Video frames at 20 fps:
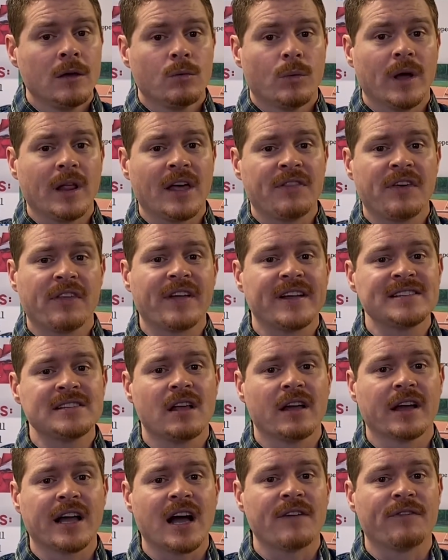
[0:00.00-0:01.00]
Well, I think that's
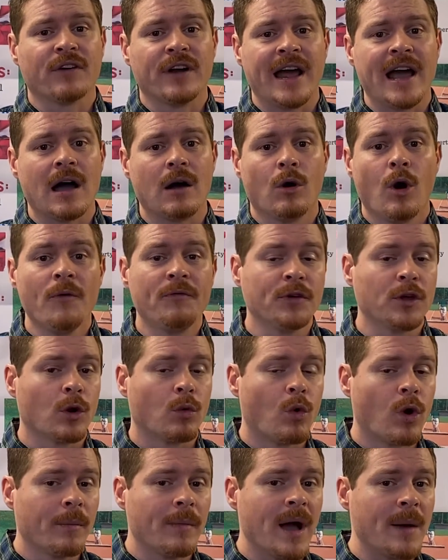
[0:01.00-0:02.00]
all I got for now. Hopefully it'll
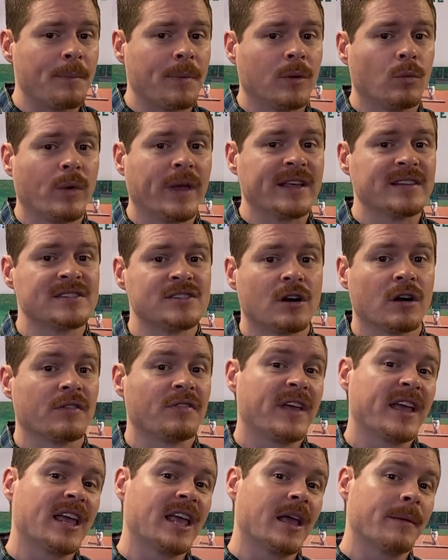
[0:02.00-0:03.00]
warm up and we can start
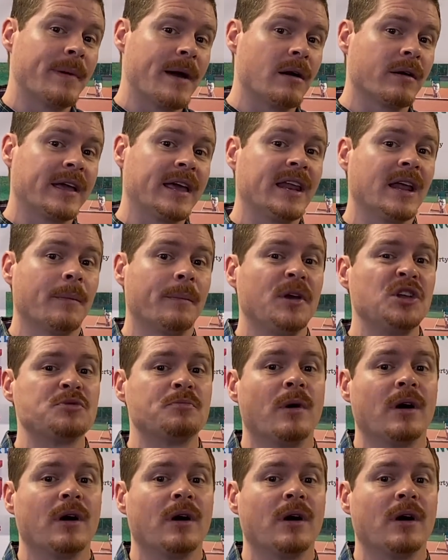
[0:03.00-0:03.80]
thinking about getting a beach